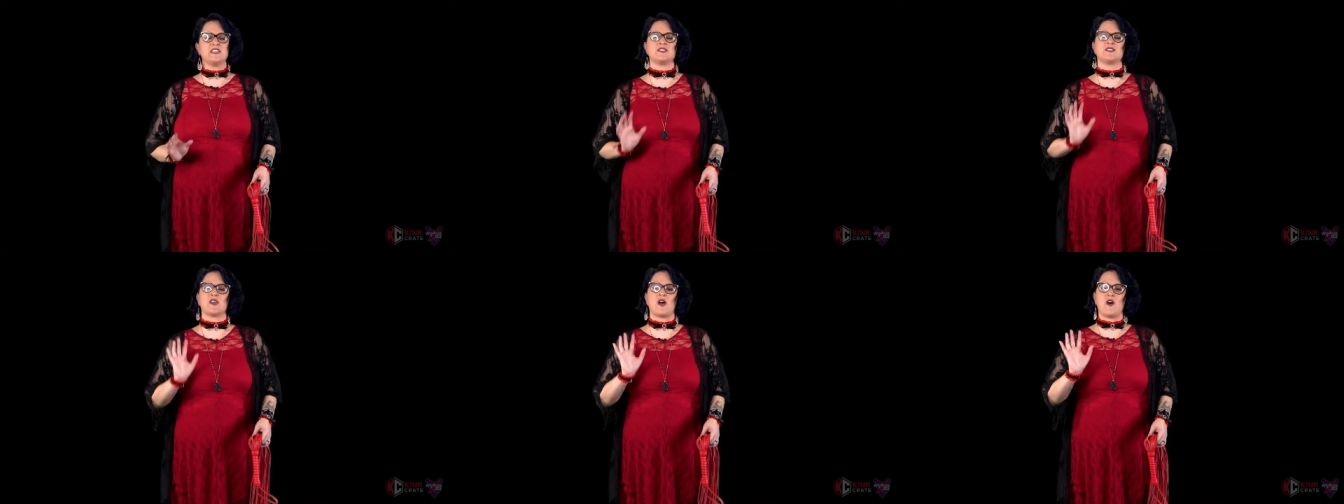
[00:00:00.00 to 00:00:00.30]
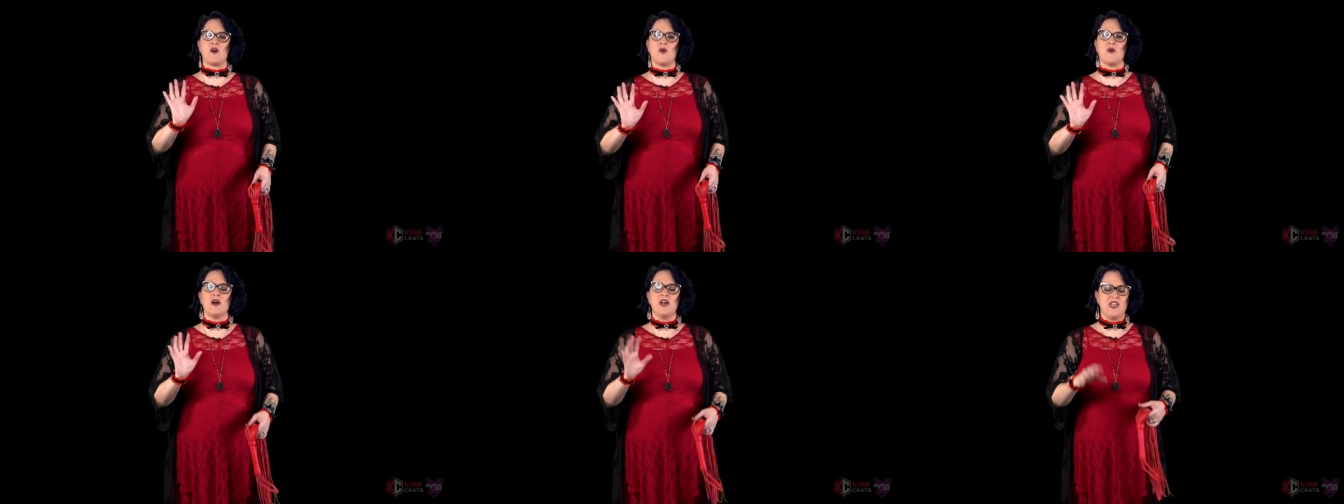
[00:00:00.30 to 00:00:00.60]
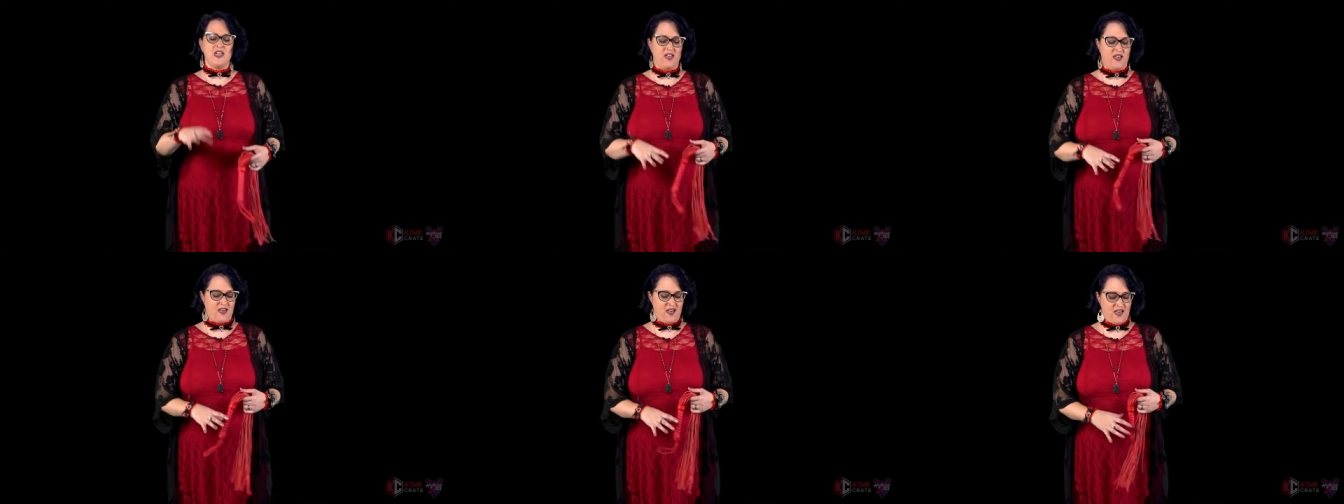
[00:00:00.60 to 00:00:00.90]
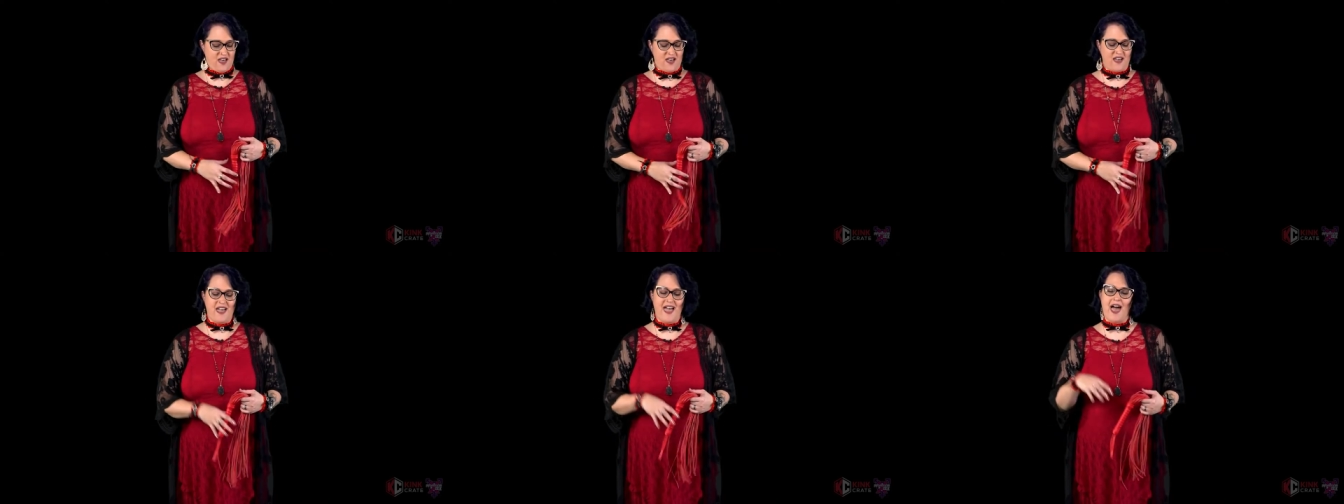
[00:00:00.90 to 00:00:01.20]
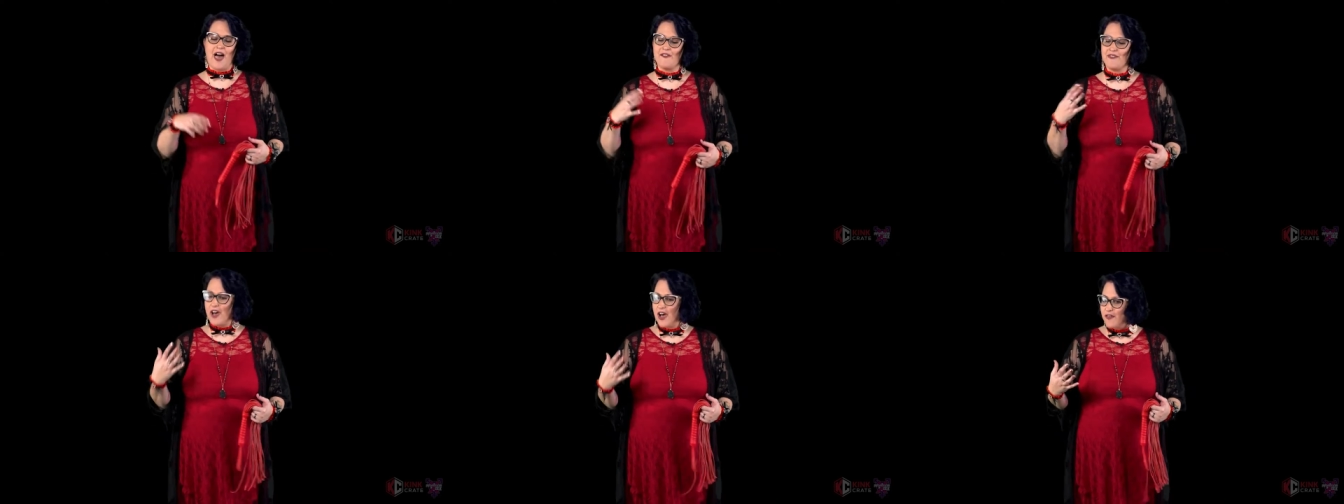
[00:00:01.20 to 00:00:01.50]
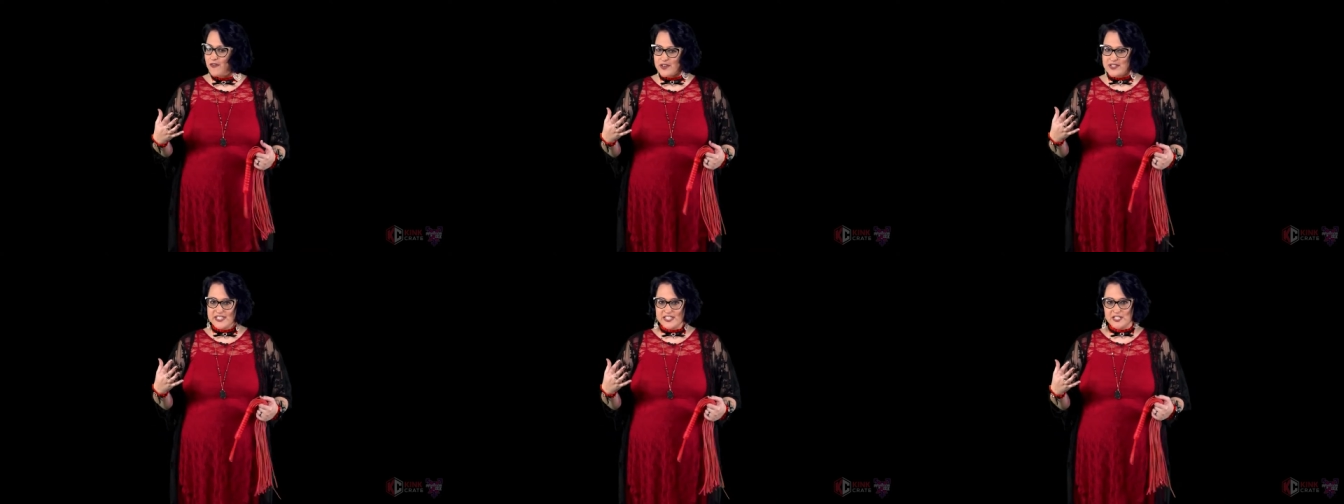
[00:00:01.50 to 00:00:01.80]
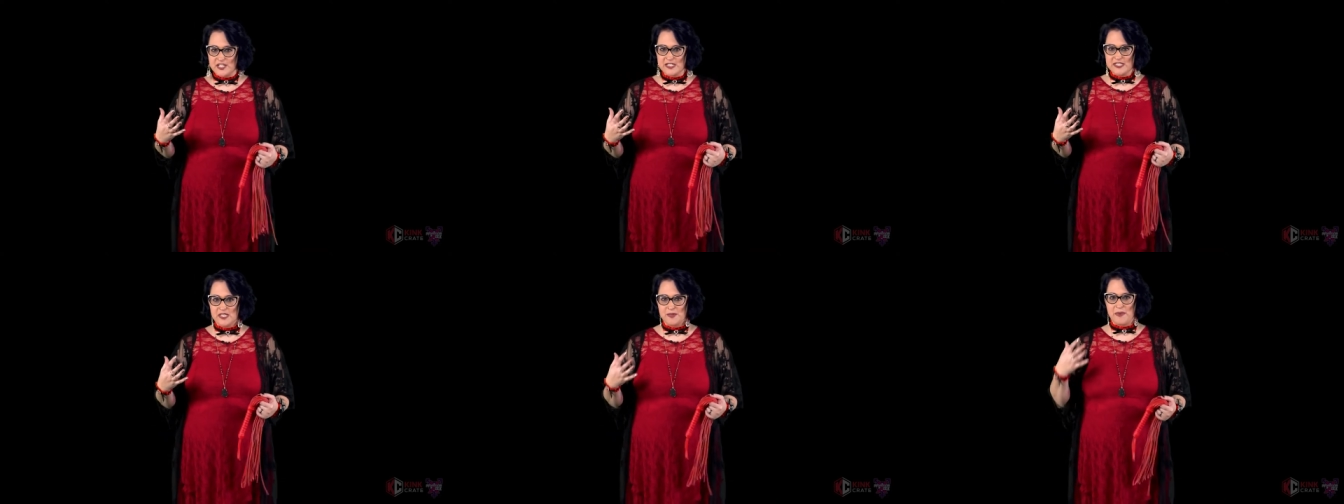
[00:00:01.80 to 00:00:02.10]
So uh, have
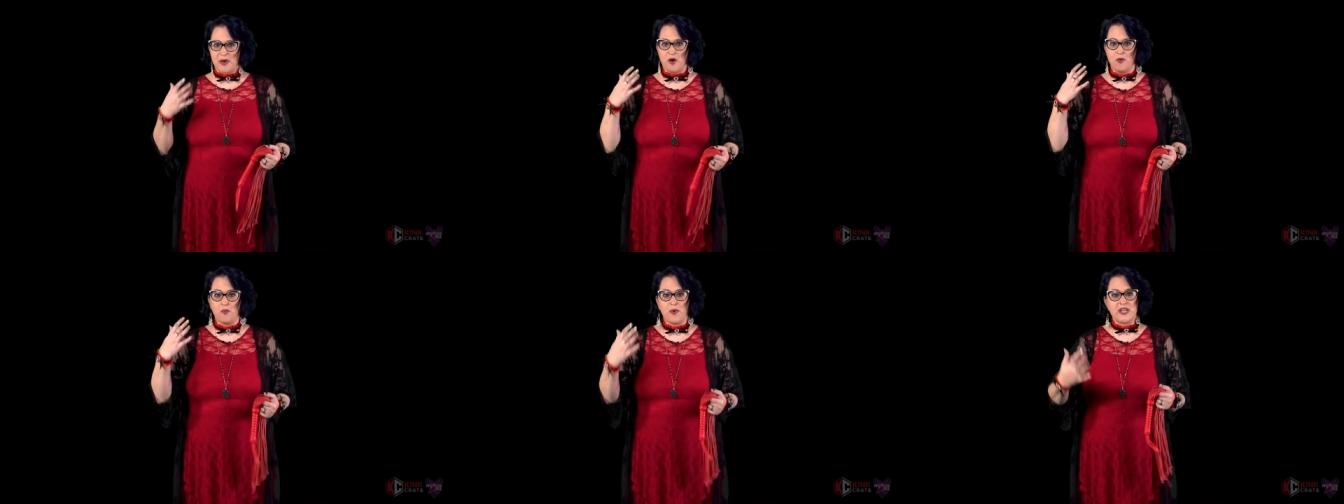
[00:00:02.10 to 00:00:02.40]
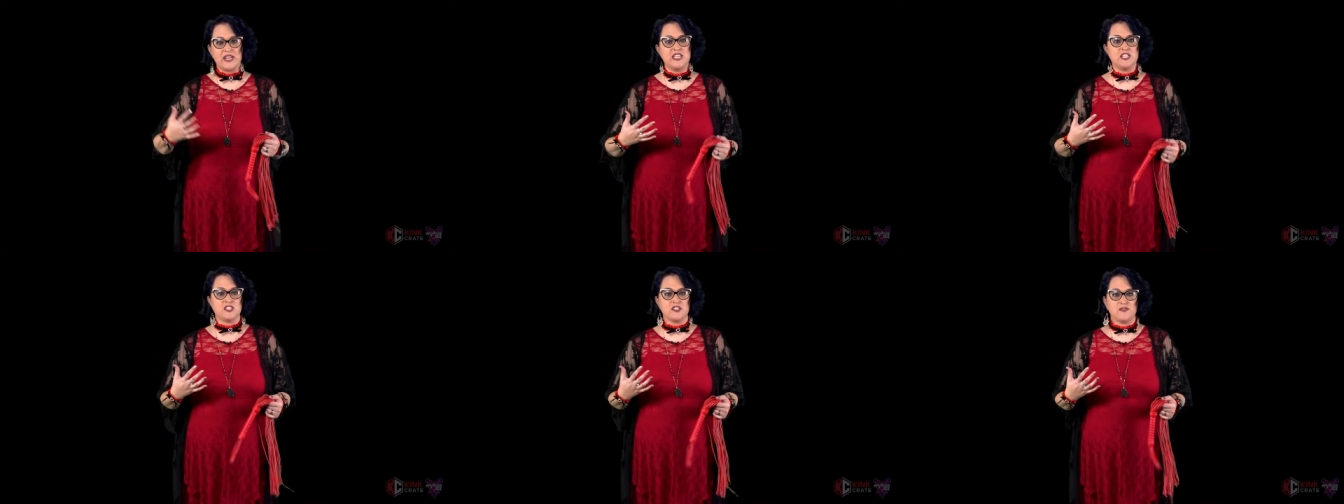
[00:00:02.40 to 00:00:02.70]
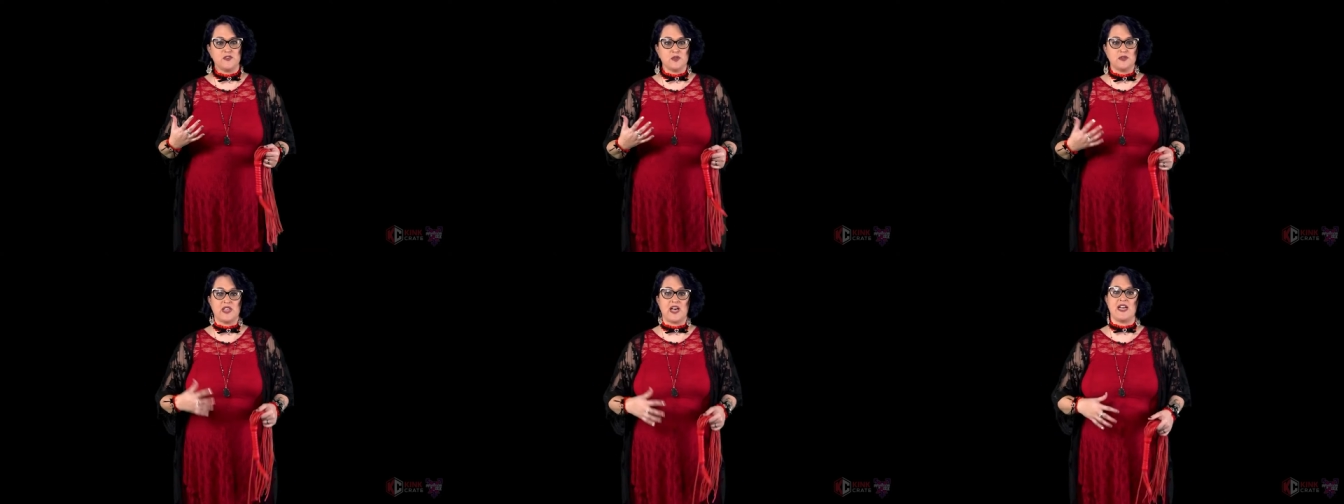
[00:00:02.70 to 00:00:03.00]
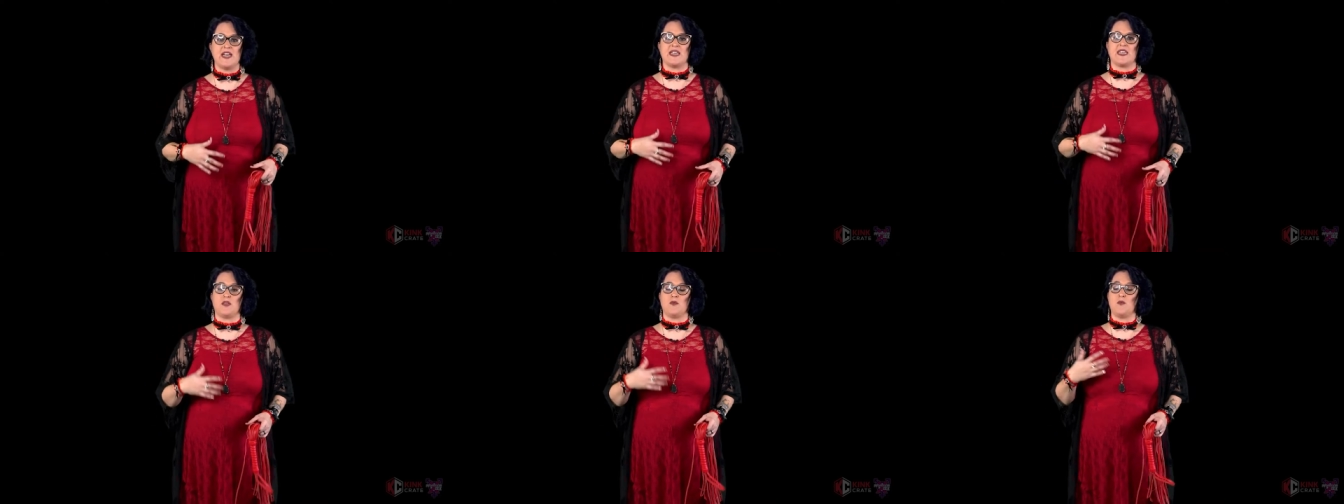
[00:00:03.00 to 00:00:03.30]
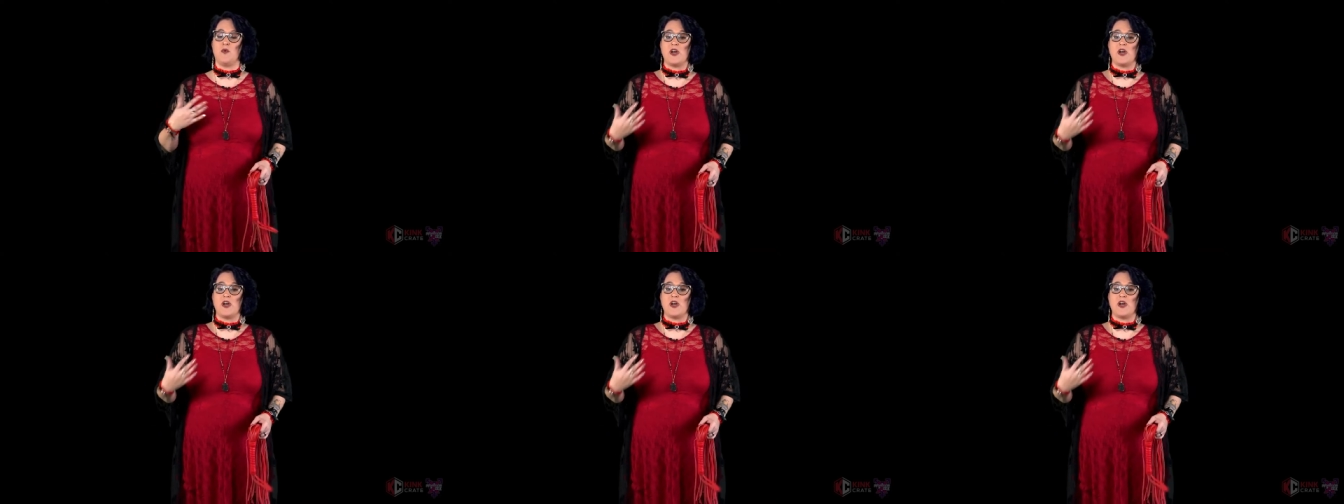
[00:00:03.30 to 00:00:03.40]
conversations about what each of you like and